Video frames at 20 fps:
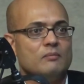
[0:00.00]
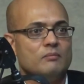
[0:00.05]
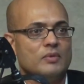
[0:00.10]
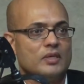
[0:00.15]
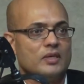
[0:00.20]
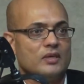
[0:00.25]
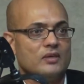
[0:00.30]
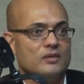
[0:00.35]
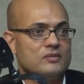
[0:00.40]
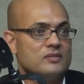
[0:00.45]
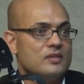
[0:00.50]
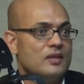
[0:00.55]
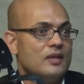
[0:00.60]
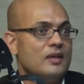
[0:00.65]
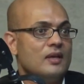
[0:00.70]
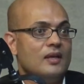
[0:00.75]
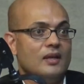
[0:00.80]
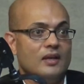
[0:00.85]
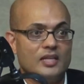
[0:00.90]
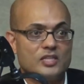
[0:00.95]
Because
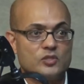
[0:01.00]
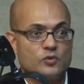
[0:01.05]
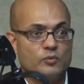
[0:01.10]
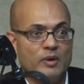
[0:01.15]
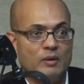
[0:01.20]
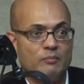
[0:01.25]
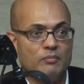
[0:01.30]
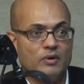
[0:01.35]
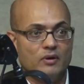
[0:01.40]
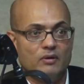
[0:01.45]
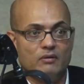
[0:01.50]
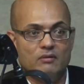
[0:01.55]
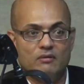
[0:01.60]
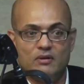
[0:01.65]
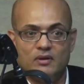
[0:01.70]
let's remember,